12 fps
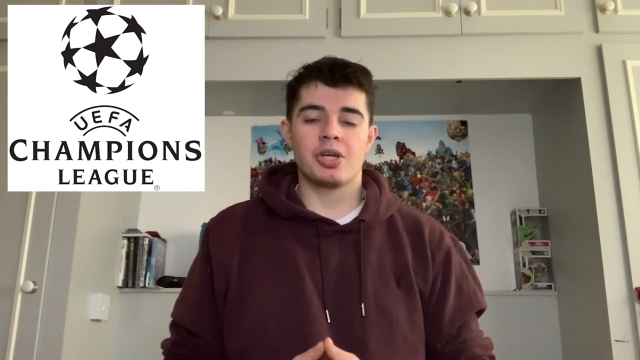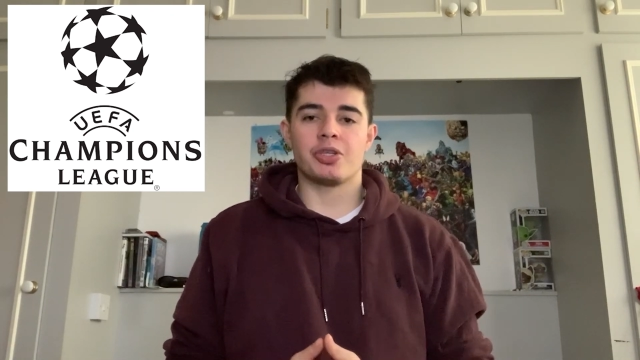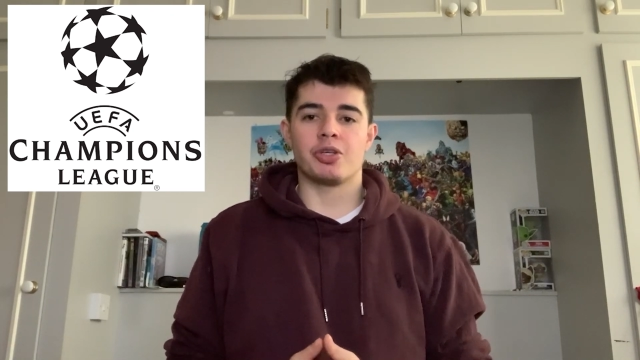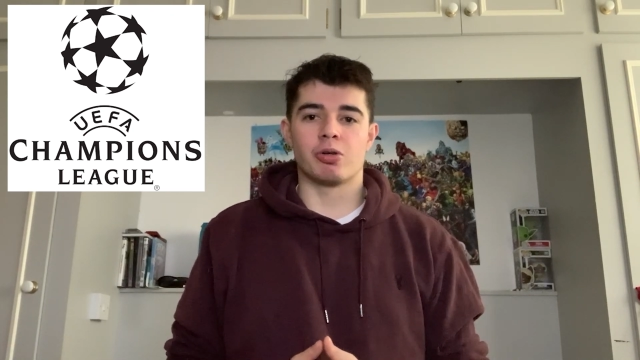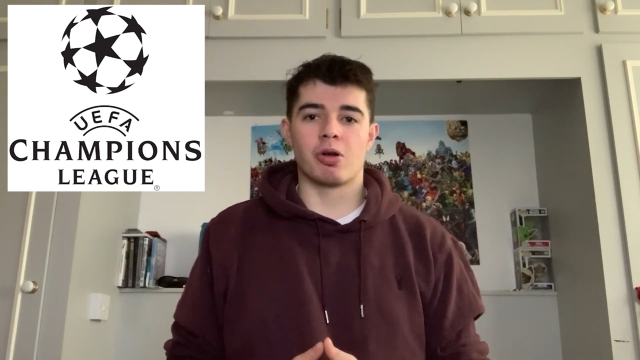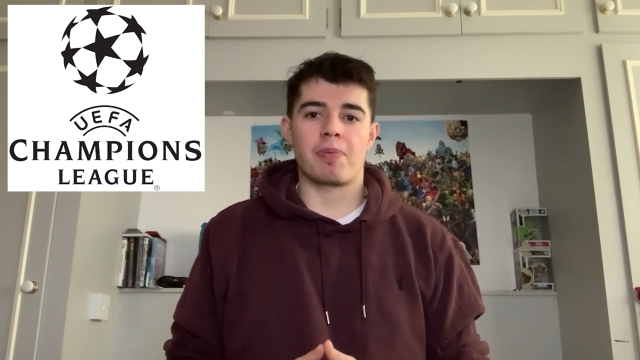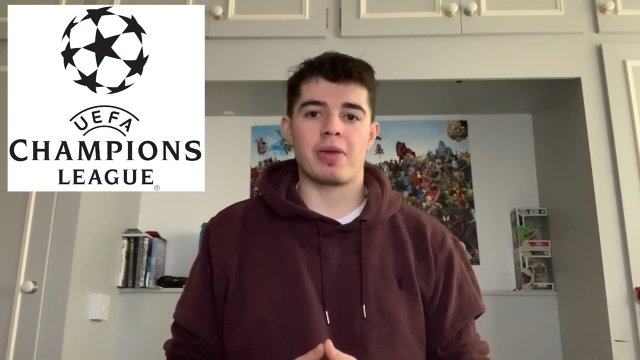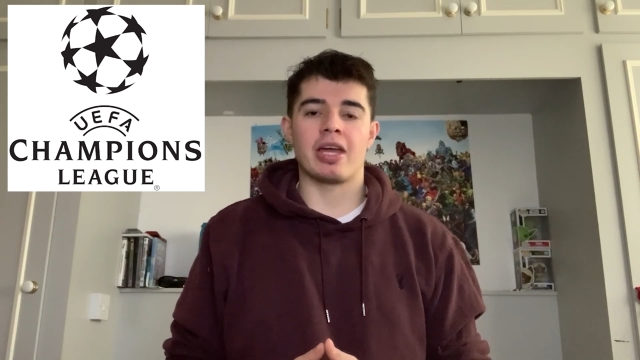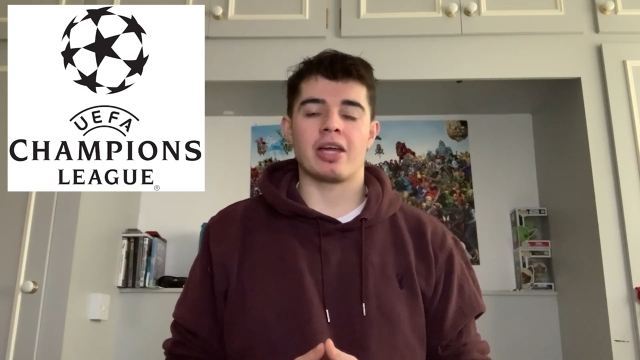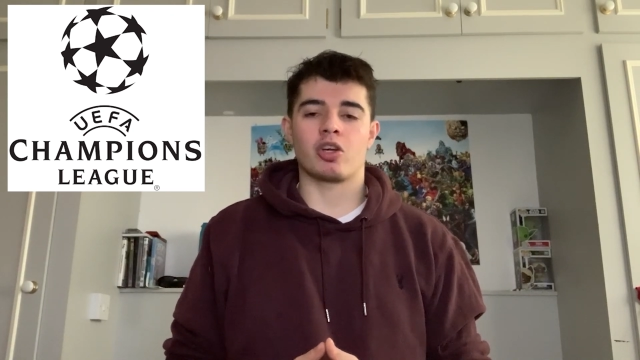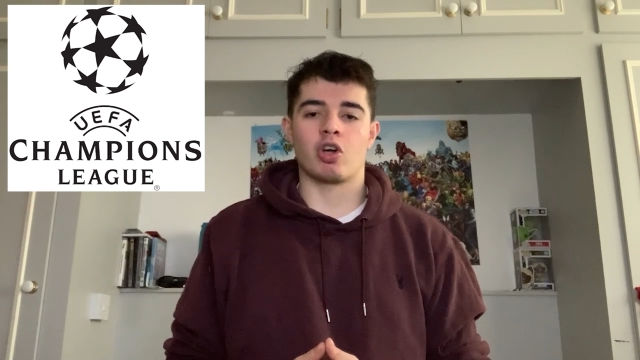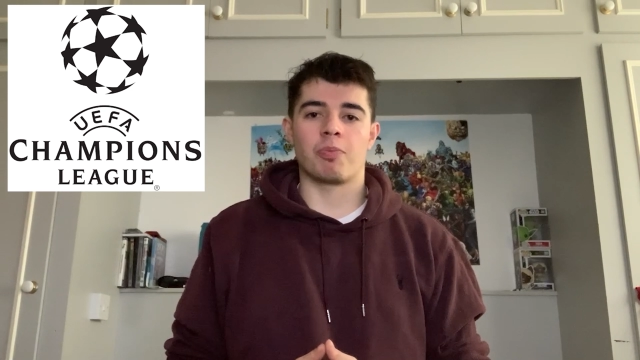
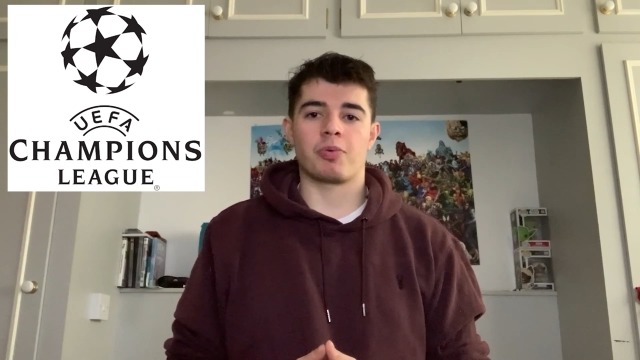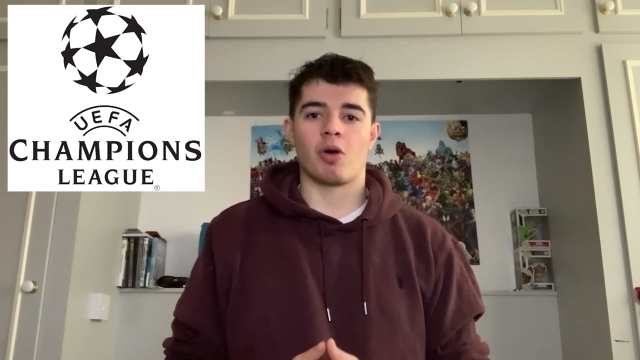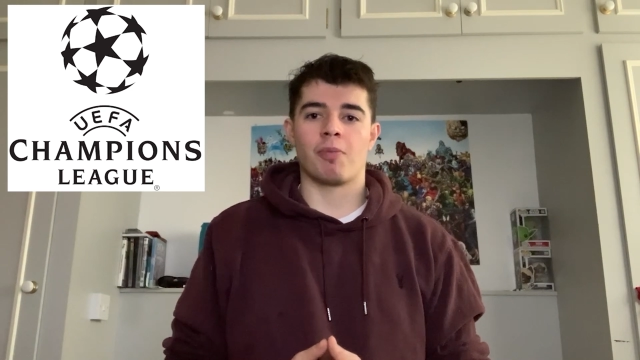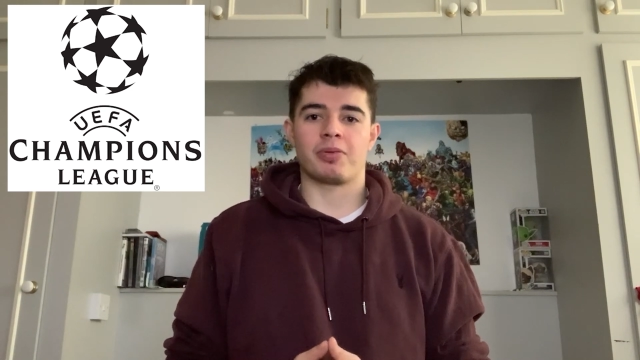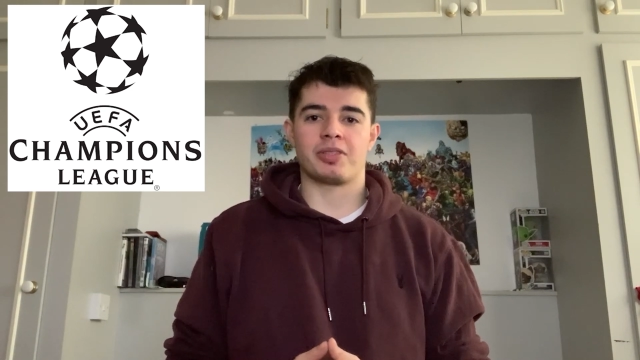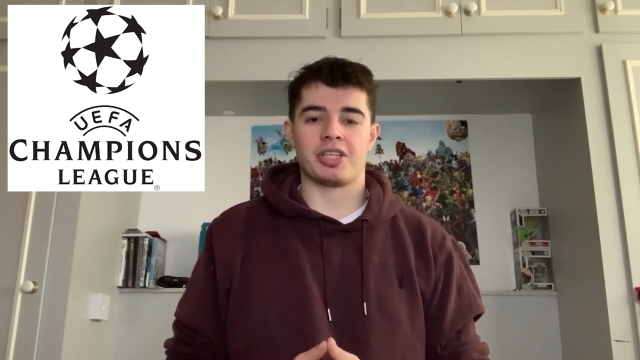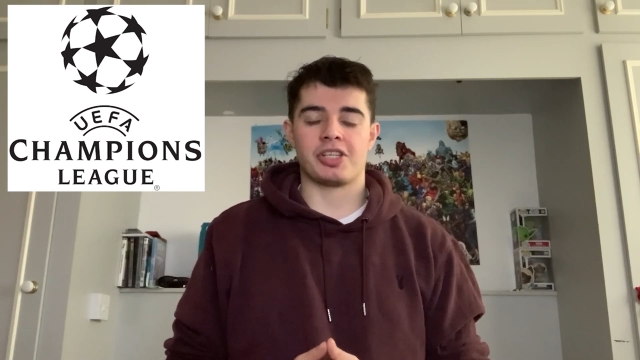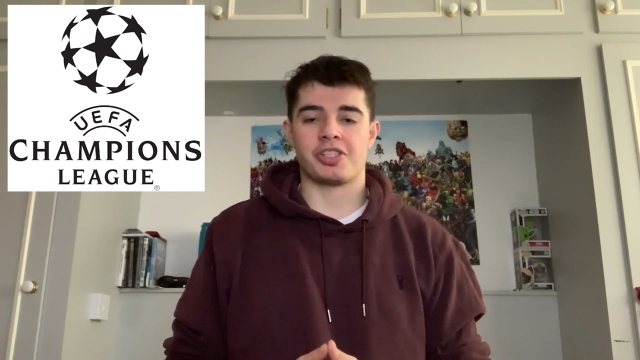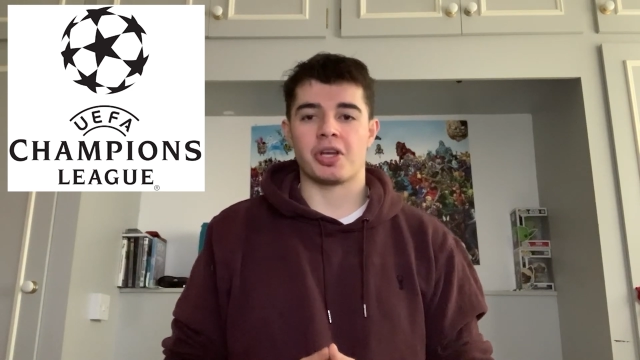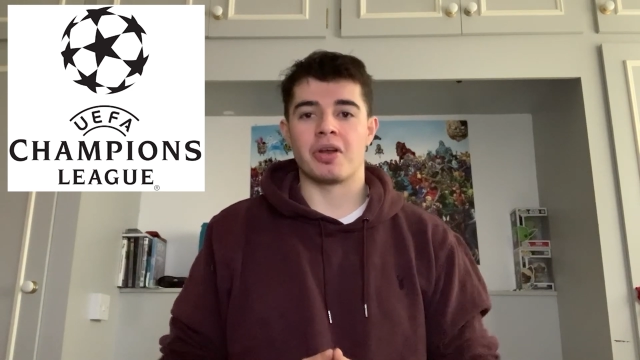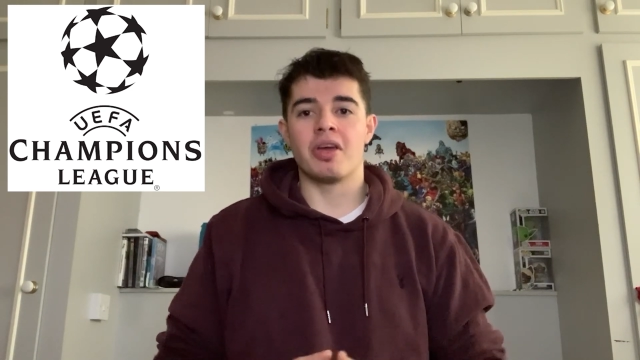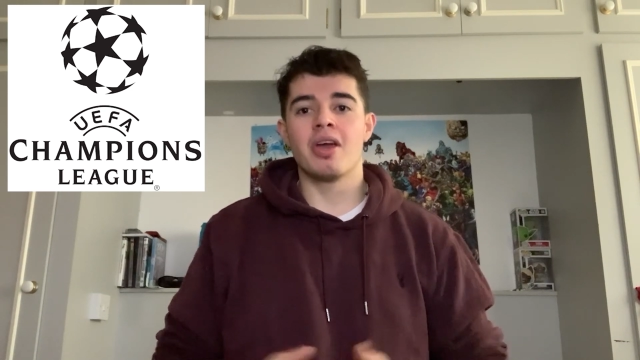European Cup
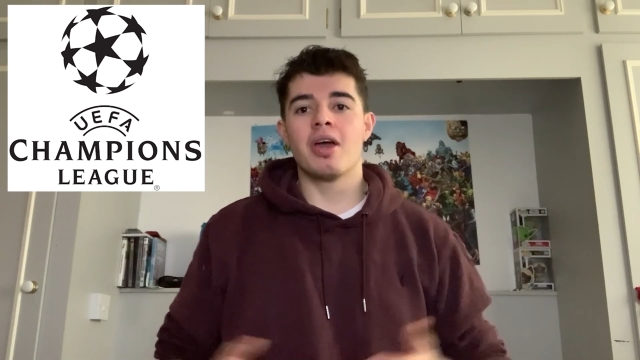competition.